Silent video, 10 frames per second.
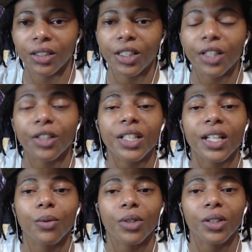dinner
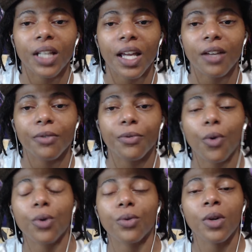date with her dad
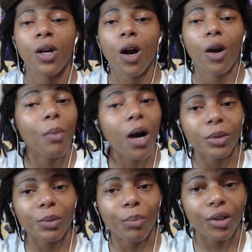for her
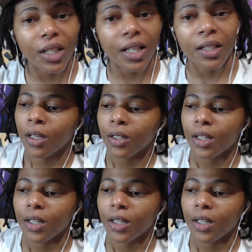mom's birthday.